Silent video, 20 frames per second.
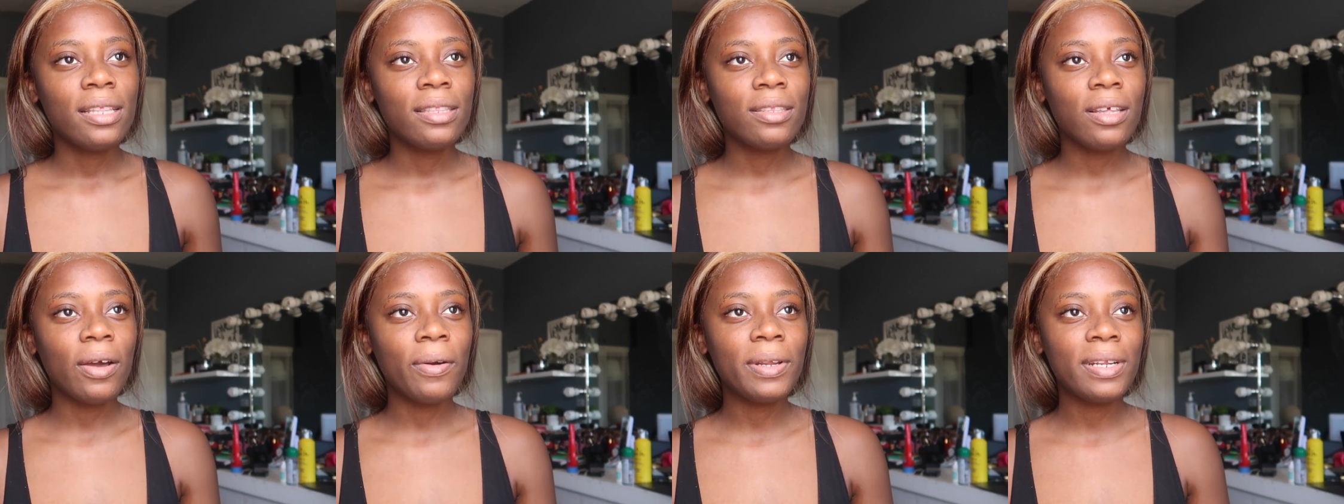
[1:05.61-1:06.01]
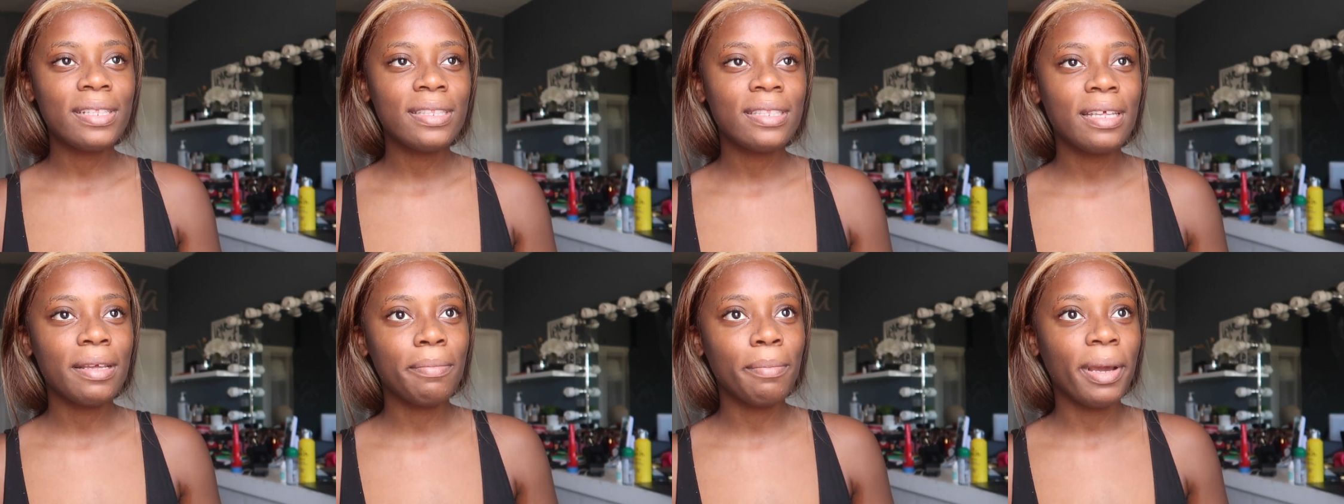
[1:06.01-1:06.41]
So I
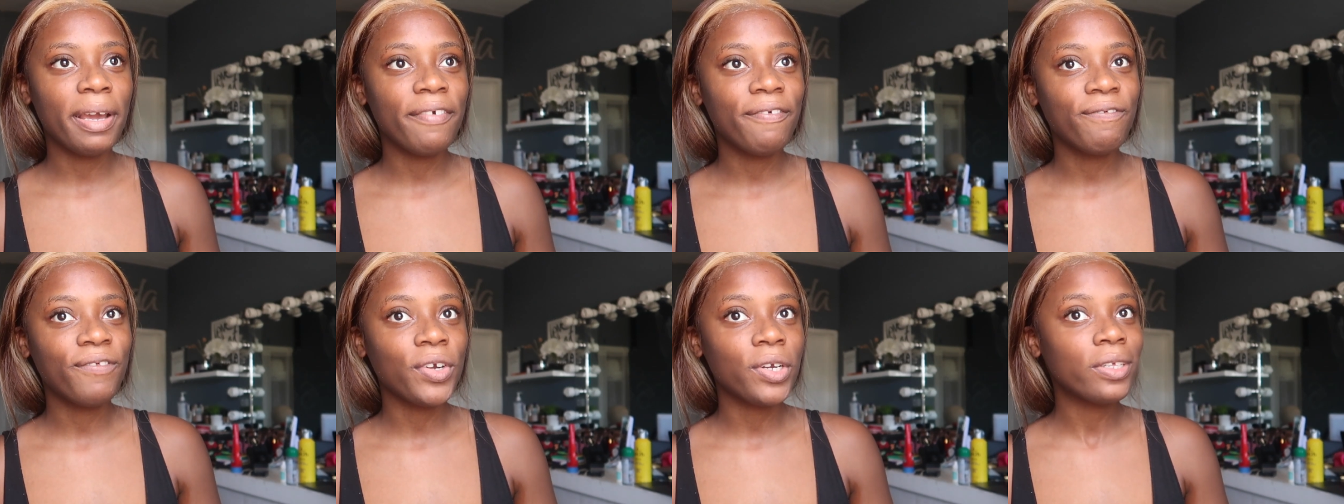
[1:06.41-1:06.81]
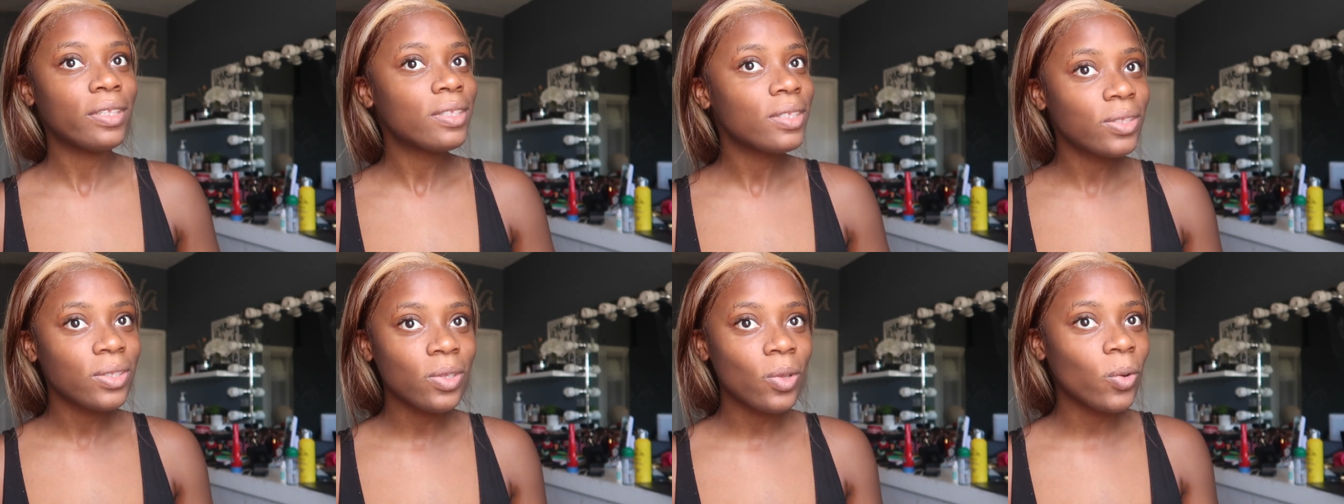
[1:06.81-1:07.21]
want to say my
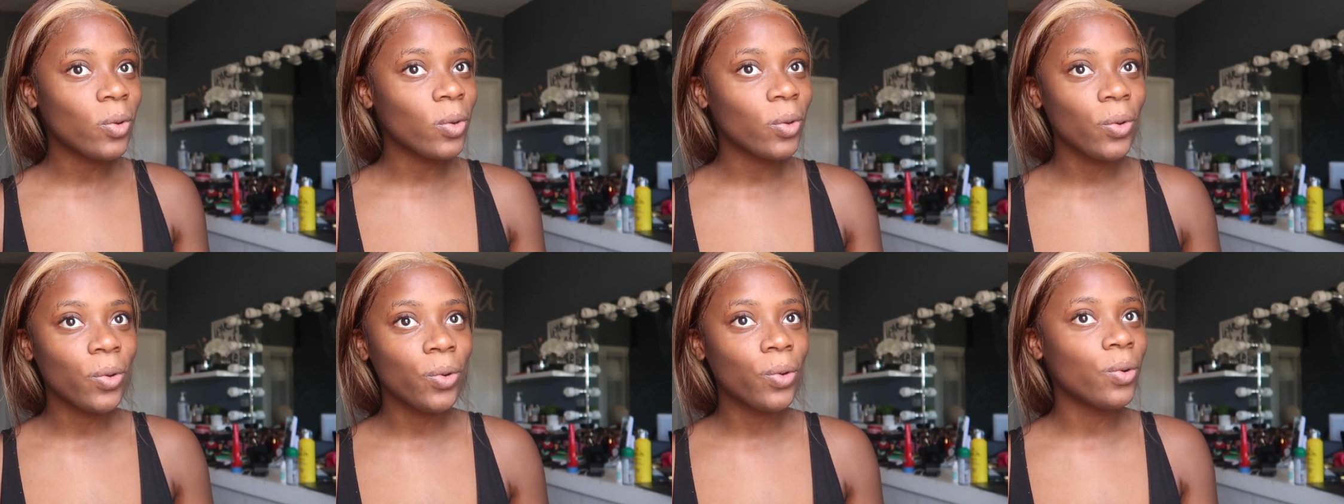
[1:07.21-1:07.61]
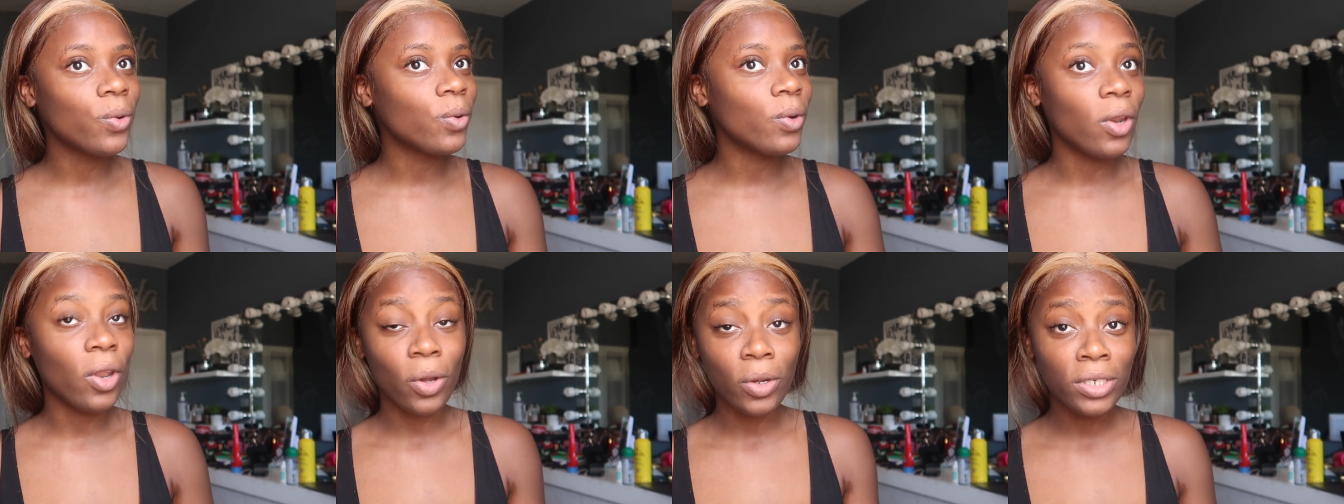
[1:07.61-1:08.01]
first solo
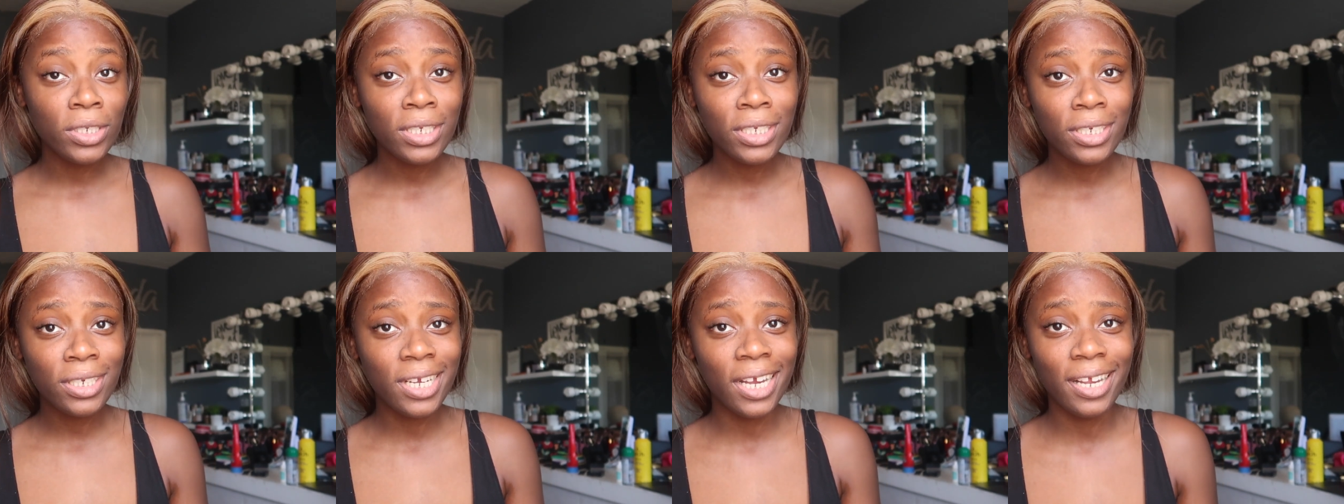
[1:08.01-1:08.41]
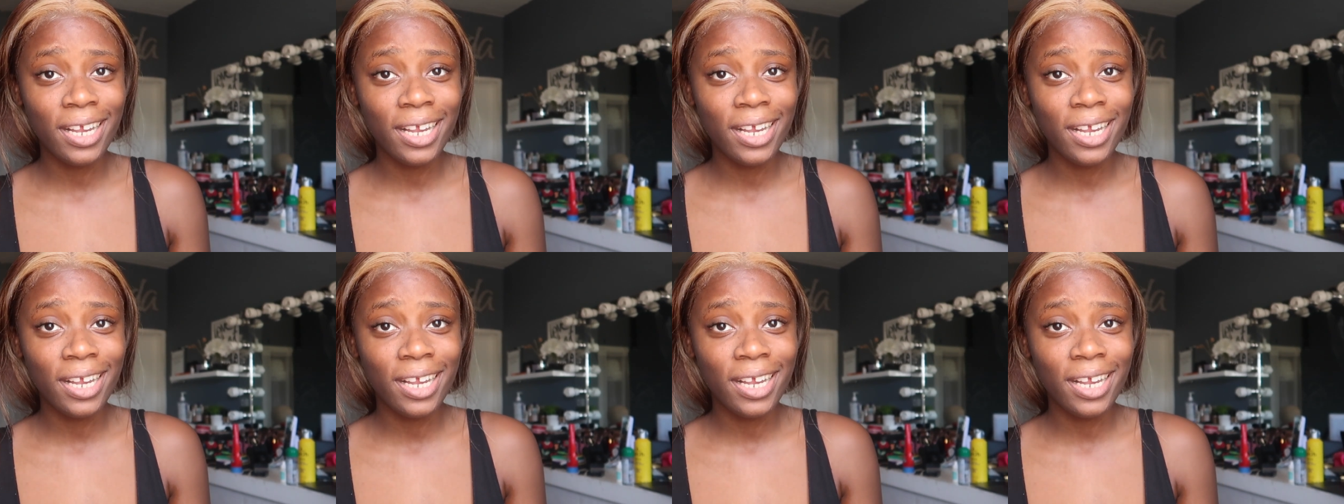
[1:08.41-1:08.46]
lunch.